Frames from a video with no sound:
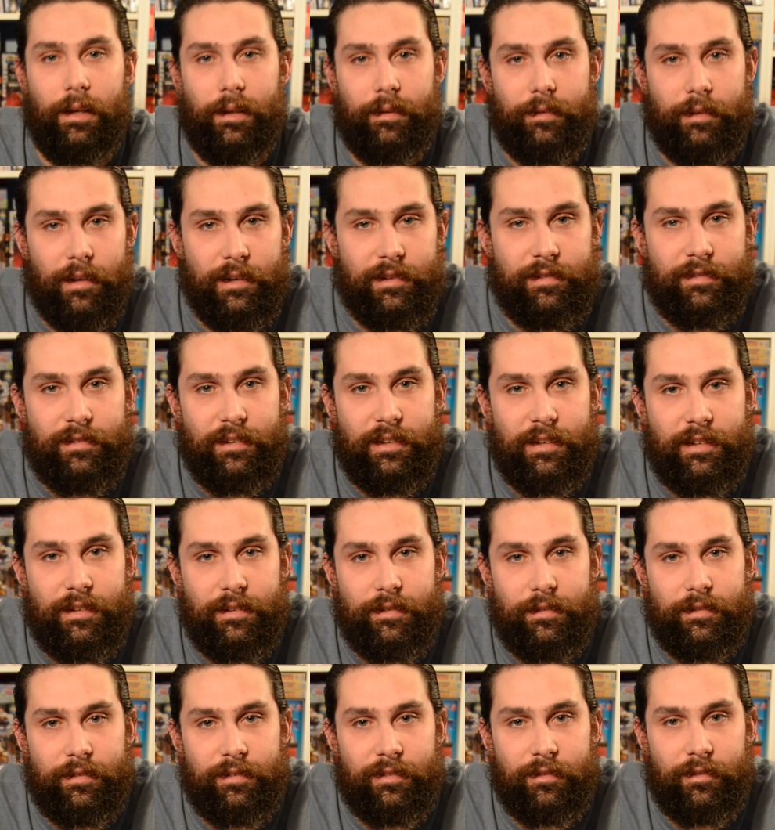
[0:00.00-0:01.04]
This
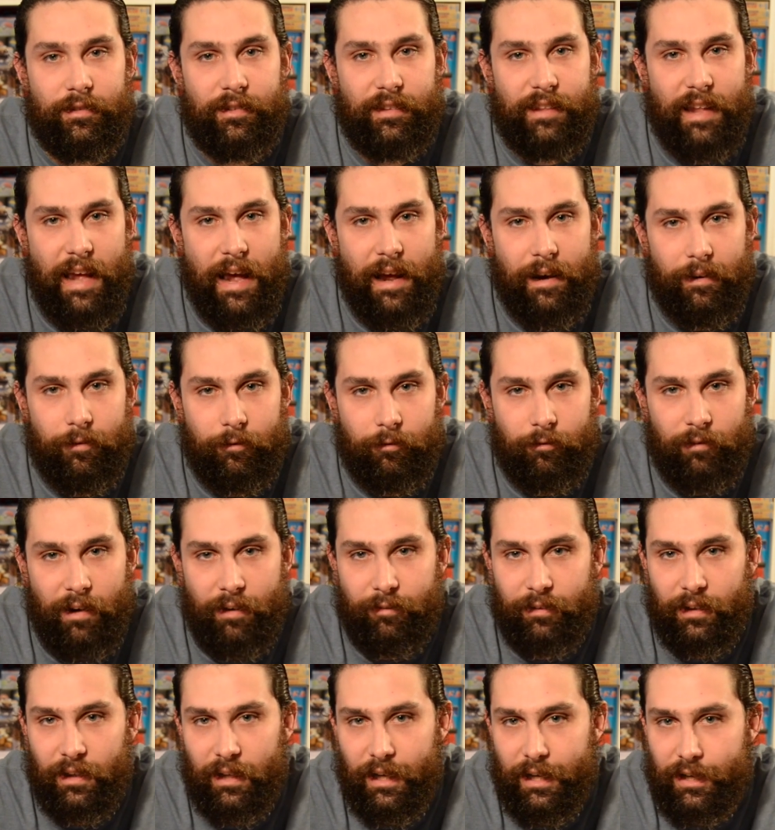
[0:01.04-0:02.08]
is that
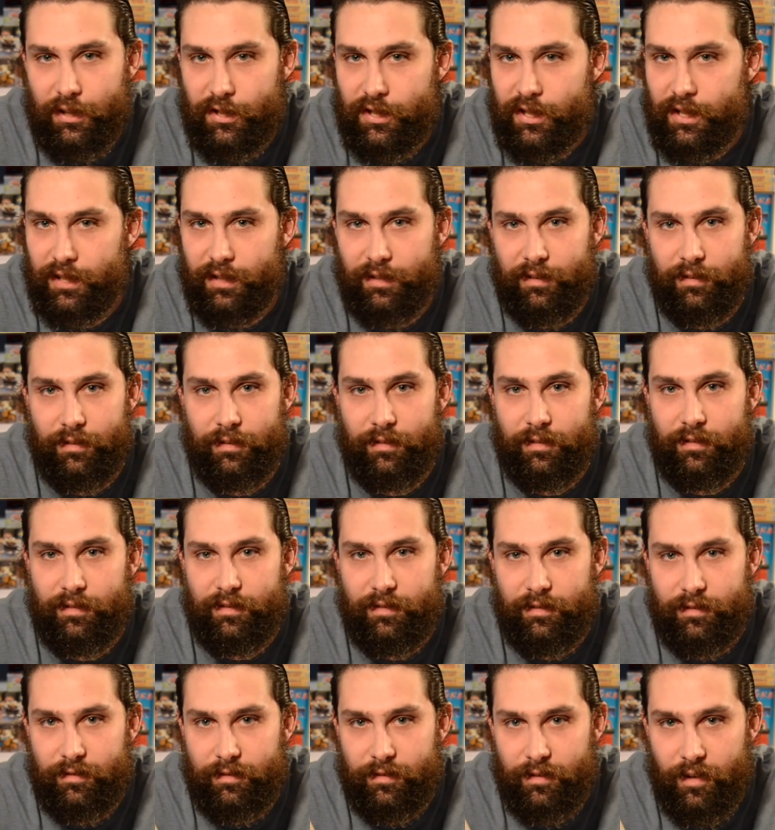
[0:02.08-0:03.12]
Revelations,
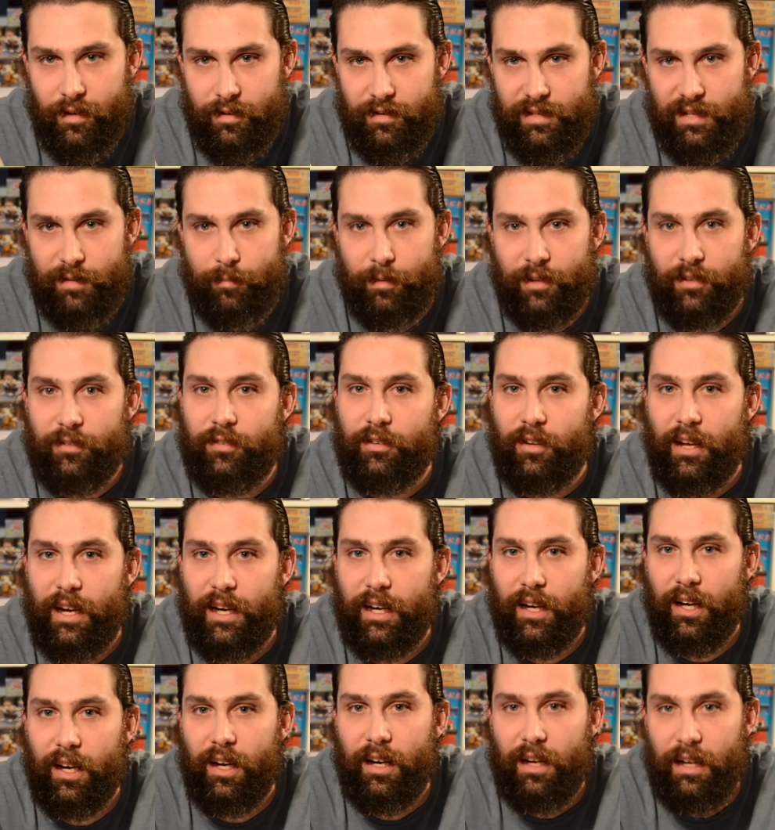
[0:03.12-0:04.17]
the Demon
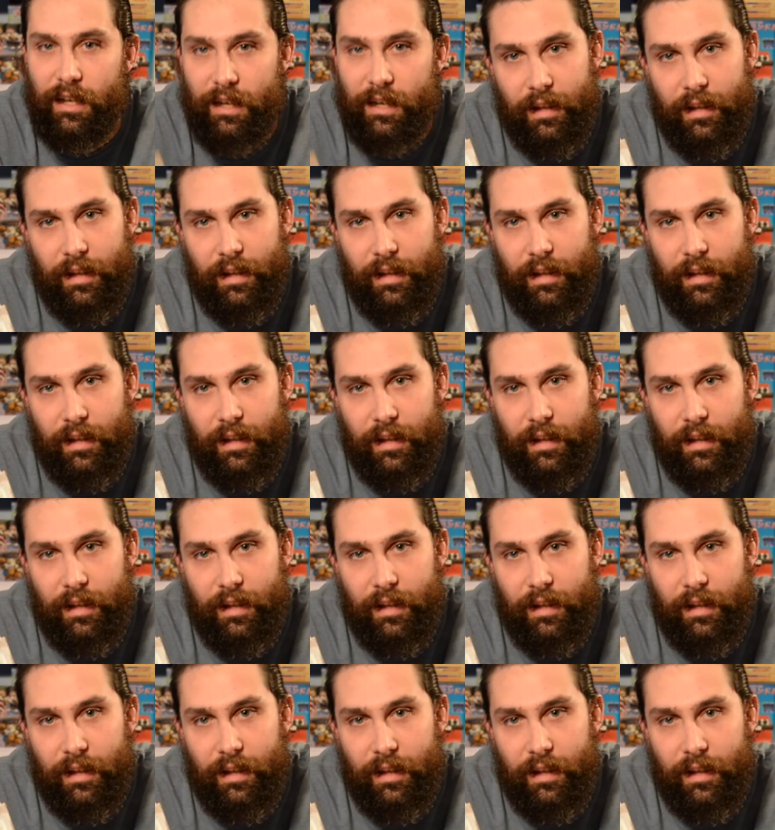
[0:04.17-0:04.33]
Slayer.